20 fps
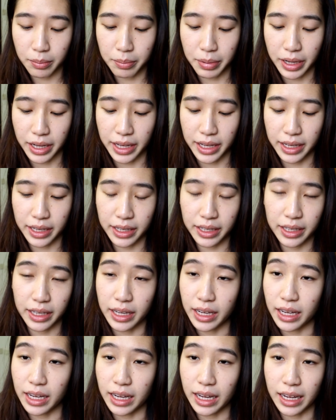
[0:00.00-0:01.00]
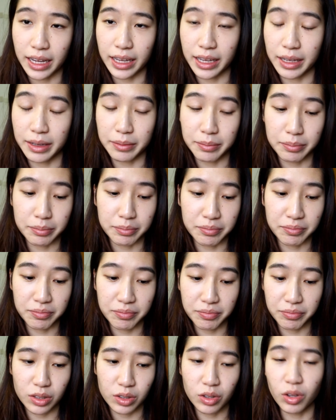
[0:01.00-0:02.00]
But yeah, I am
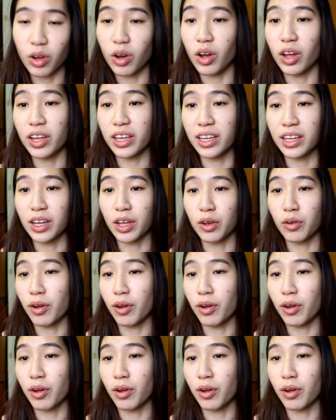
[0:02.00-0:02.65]
not in a